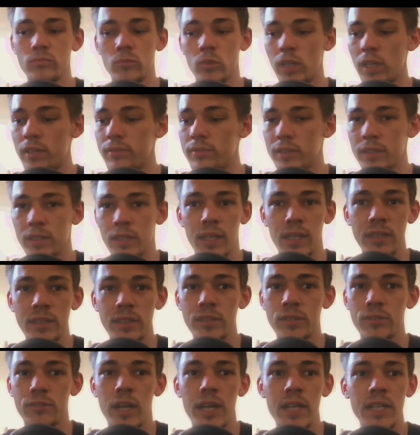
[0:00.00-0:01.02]
whatever there
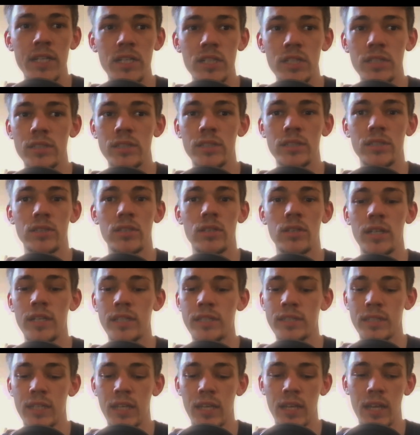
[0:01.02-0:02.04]
is ranges. So
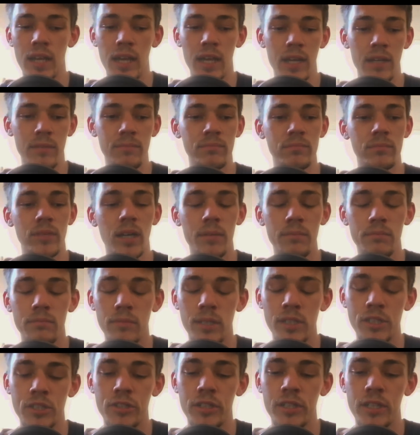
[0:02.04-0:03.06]
let's say like I'm
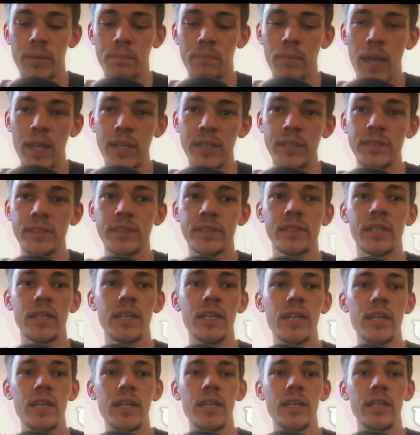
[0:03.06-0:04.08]
measuring a balance,
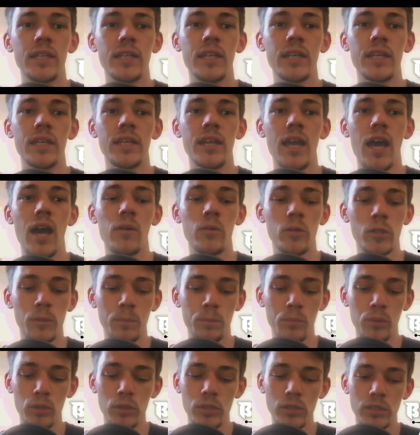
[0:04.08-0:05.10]
then I
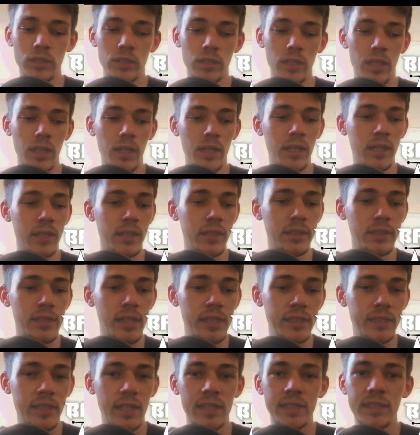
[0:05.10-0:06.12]
would put
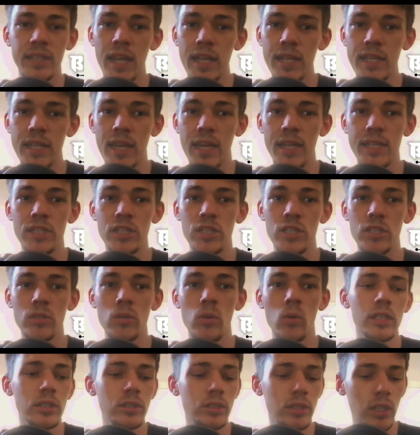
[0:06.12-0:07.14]
let's say 10
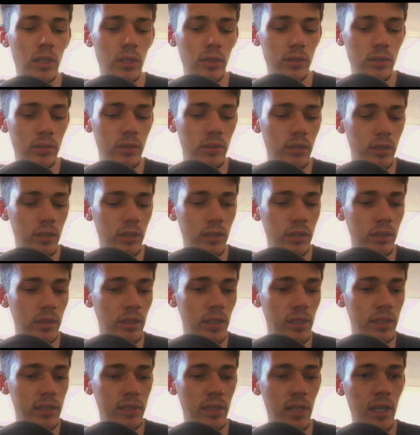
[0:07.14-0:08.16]
kg. So
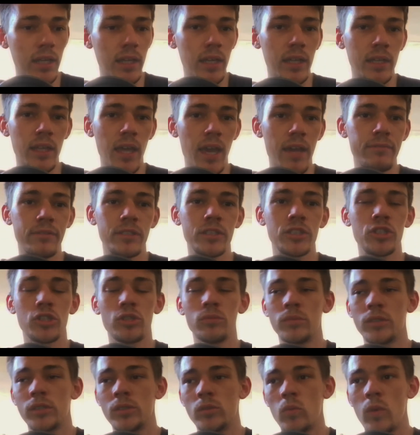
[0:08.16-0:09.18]
let's say the average
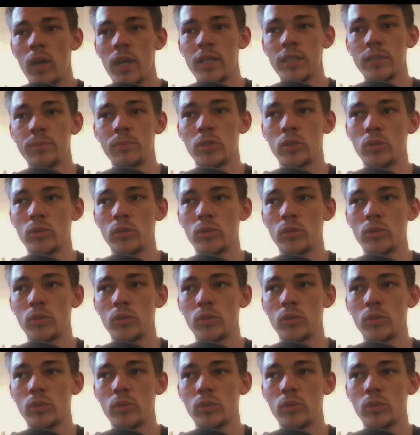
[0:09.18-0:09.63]
human weighs